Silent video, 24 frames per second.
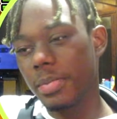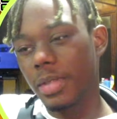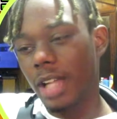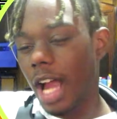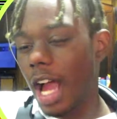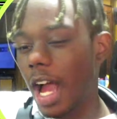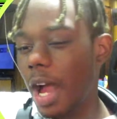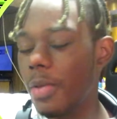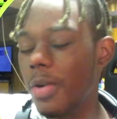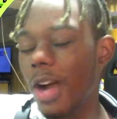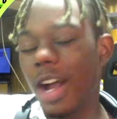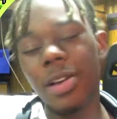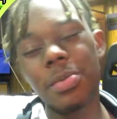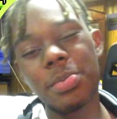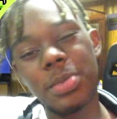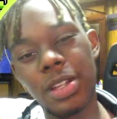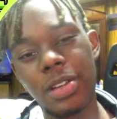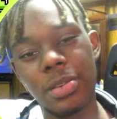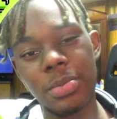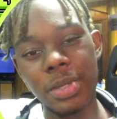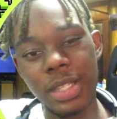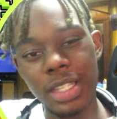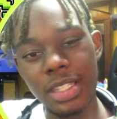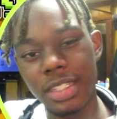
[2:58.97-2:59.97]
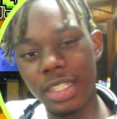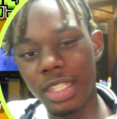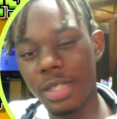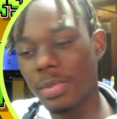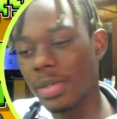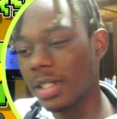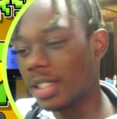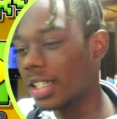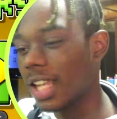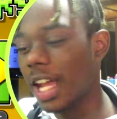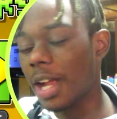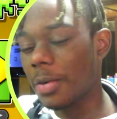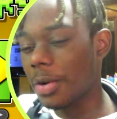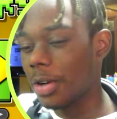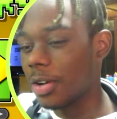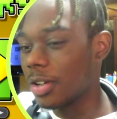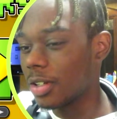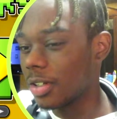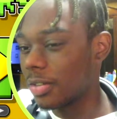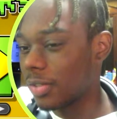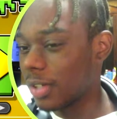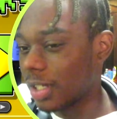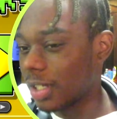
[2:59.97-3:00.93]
But I, I'll be on PC, but not recording